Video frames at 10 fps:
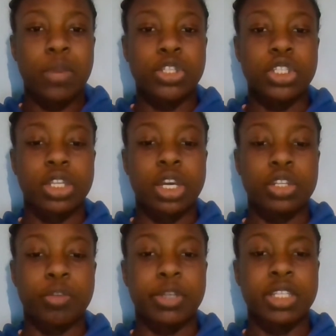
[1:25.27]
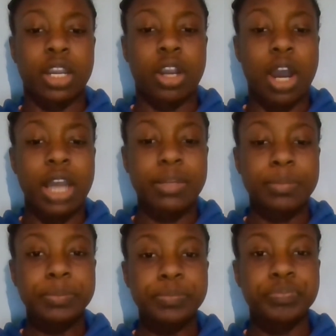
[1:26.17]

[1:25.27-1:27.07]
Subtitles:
which is 100% cotton.